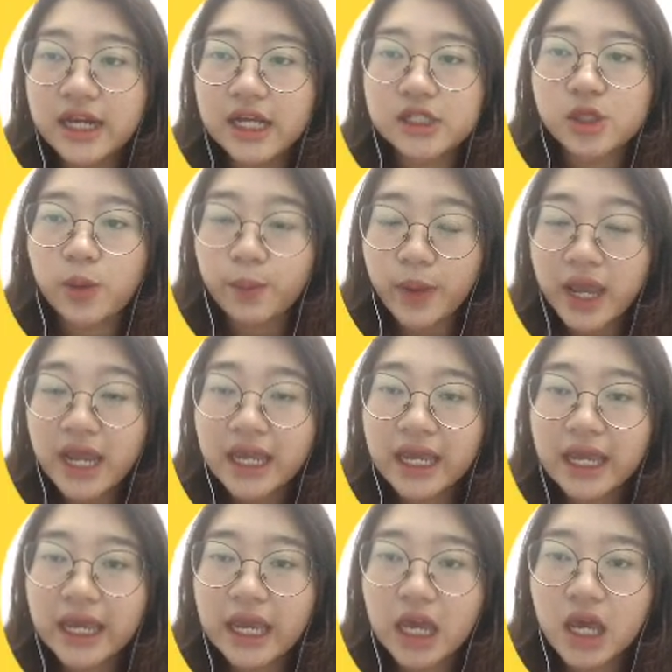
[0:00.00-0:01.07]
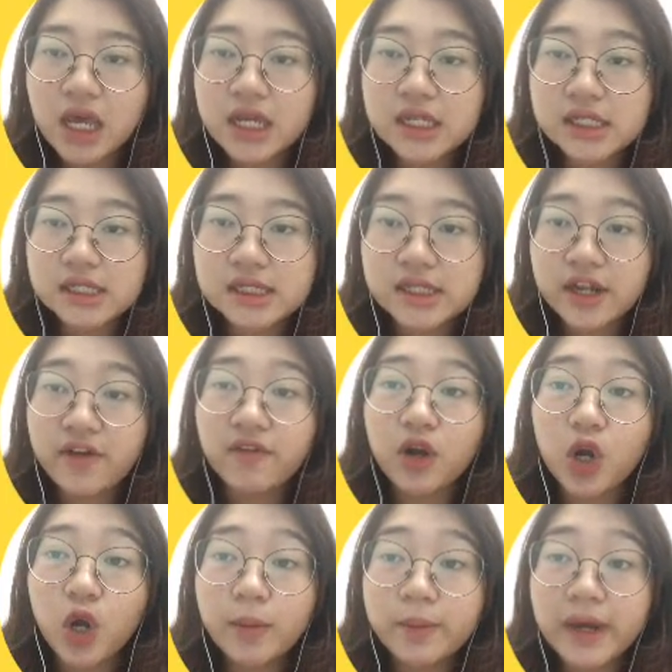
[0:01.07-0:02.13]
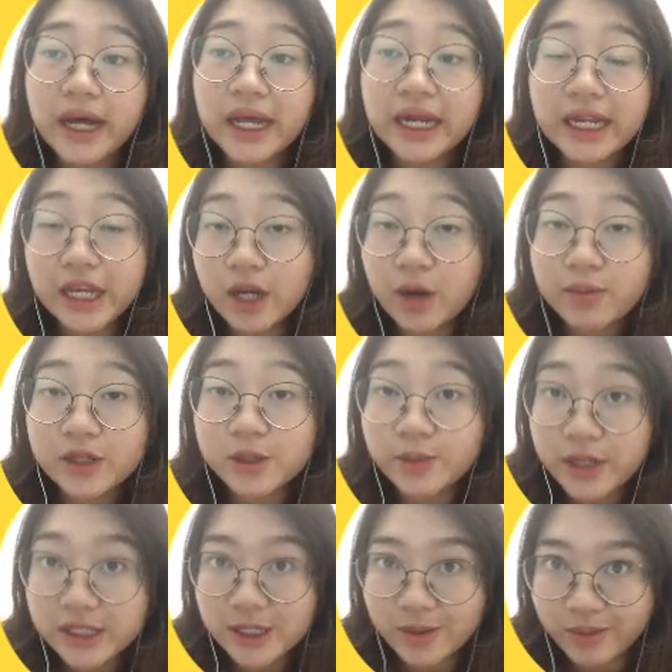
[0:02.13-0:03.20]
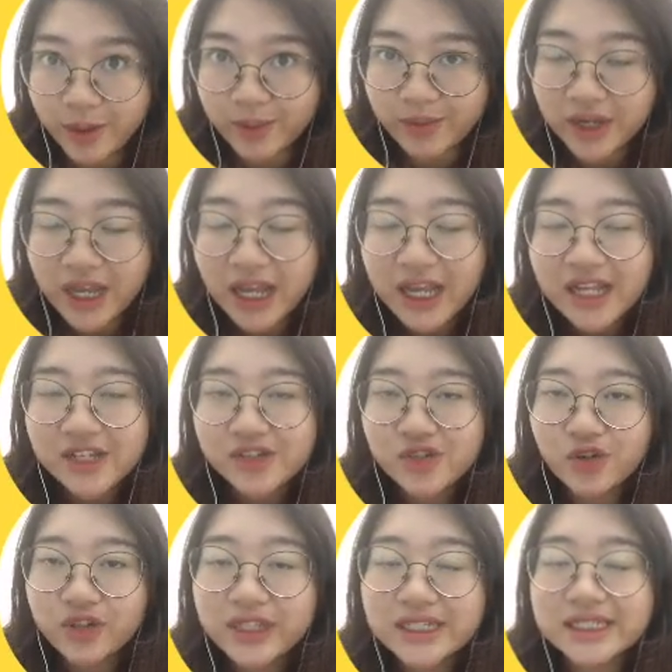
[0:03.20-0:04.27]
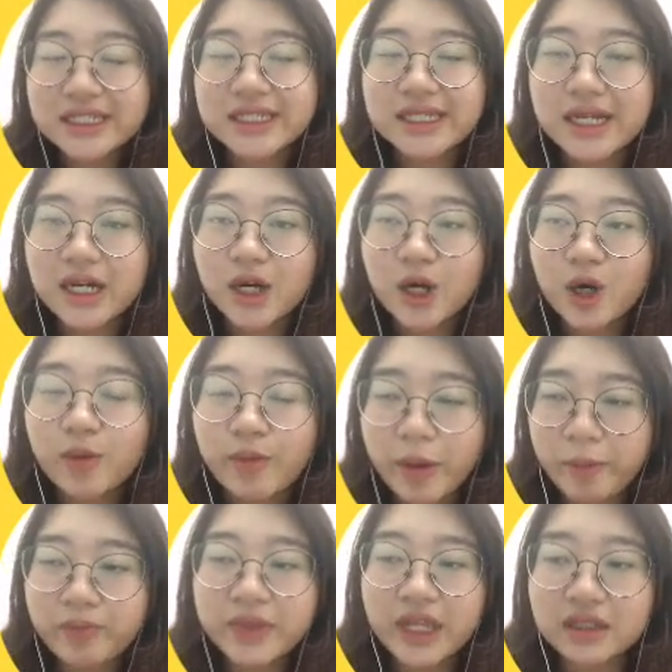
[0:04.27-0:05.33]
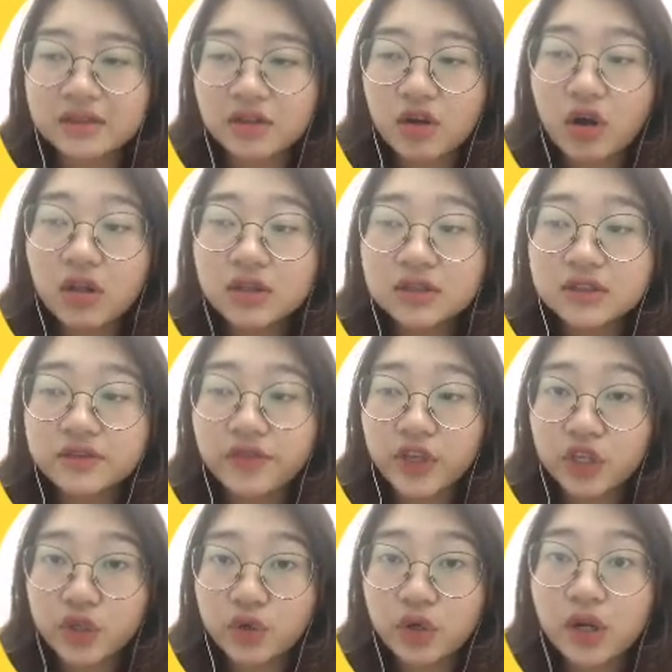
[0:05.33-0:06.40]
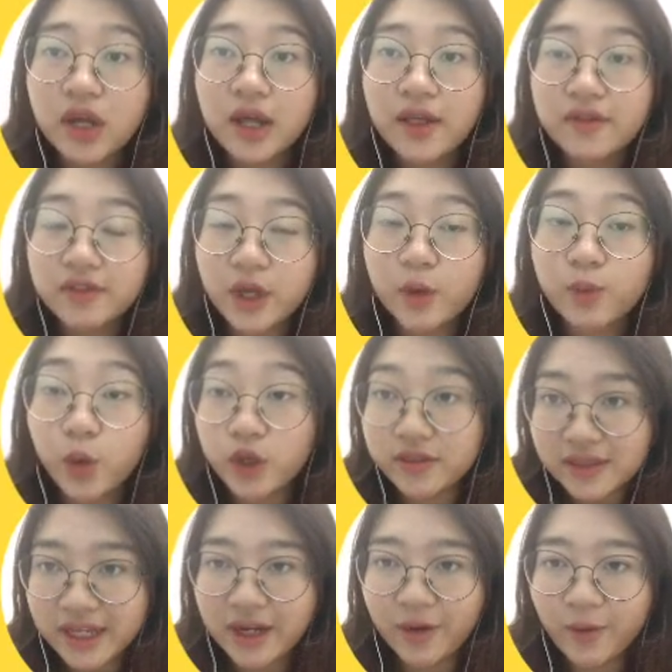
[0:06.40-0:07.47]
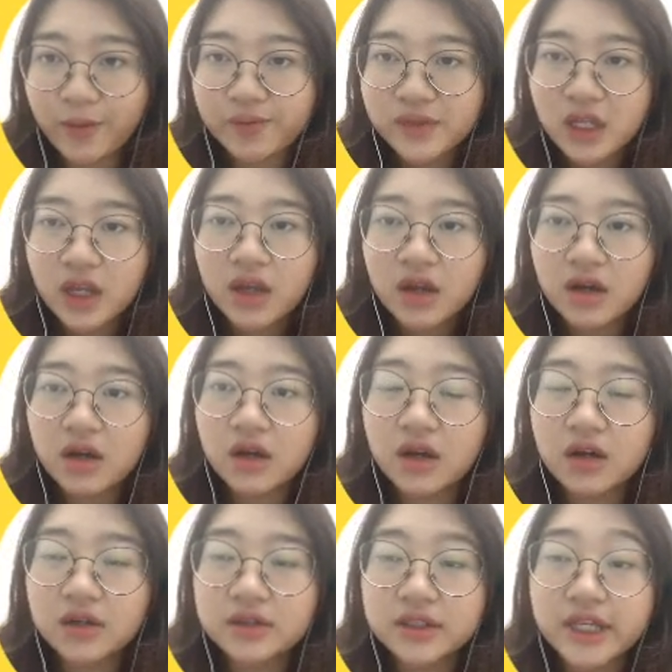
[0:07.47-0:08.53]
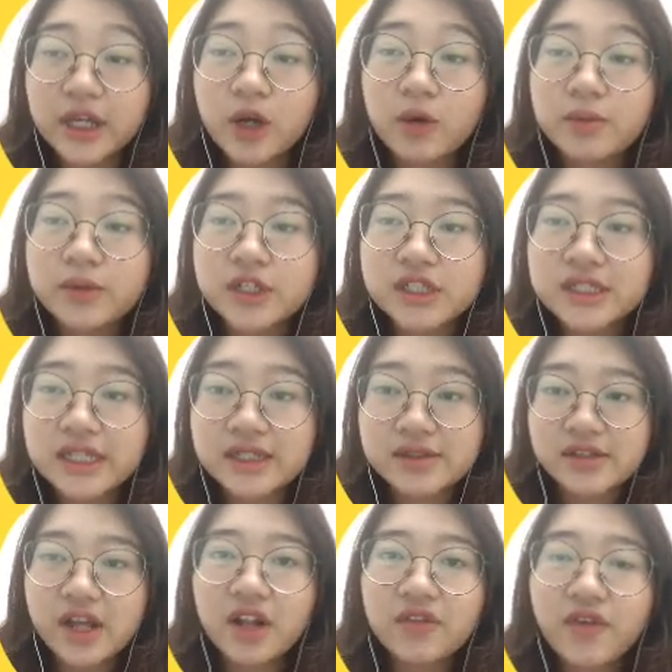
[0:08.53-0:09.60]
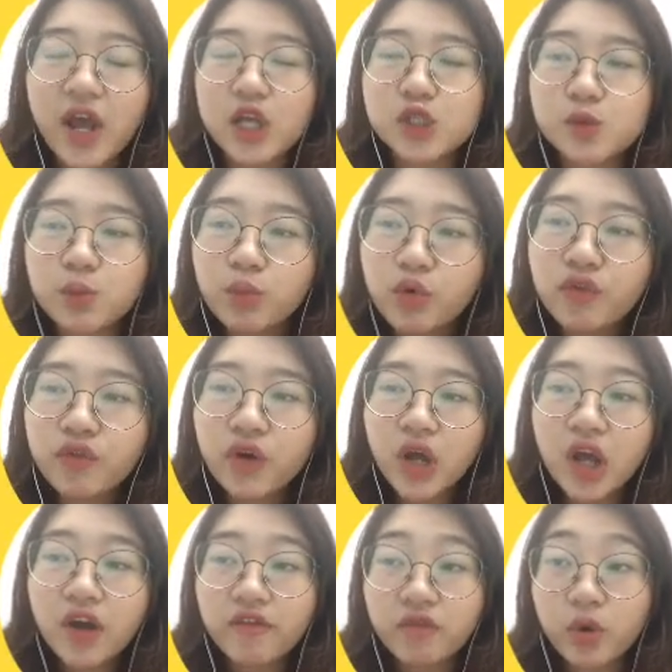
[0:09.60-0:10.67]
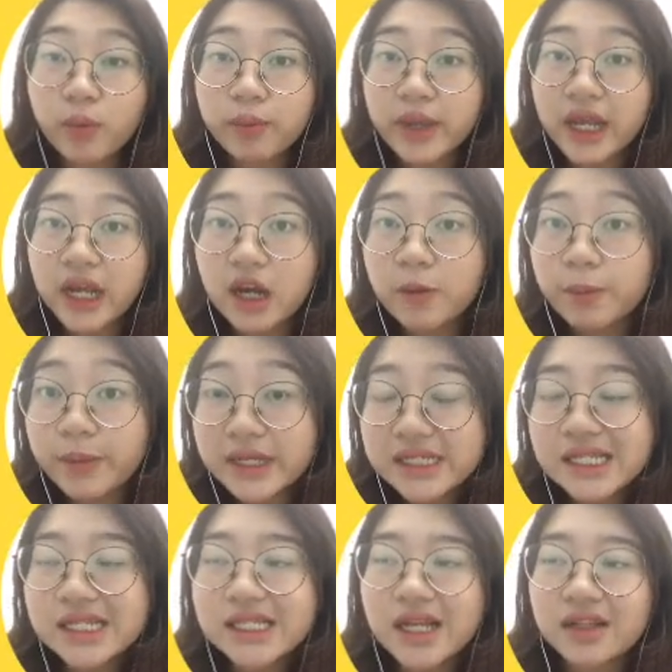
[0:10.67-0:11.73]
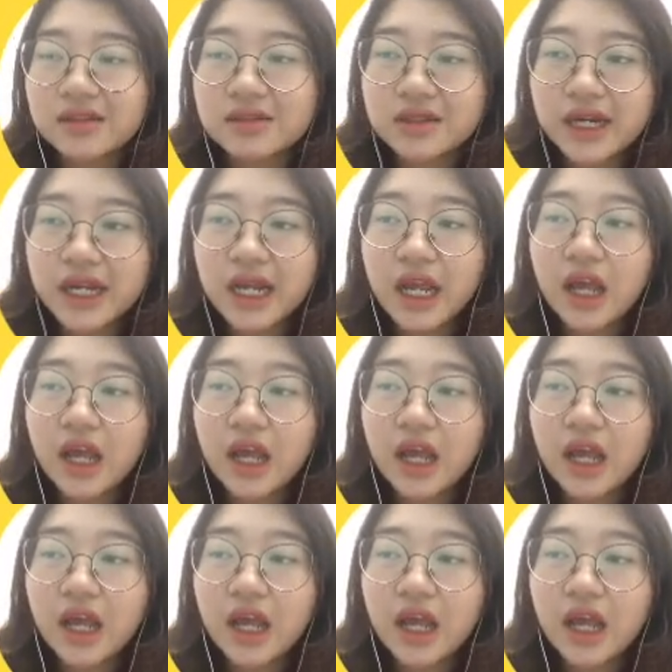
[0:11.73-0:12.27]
next topic is develop an e-commerce presence map. So this is a map that calls figure 10.10. E-commerce itself has moved from being a PC-centric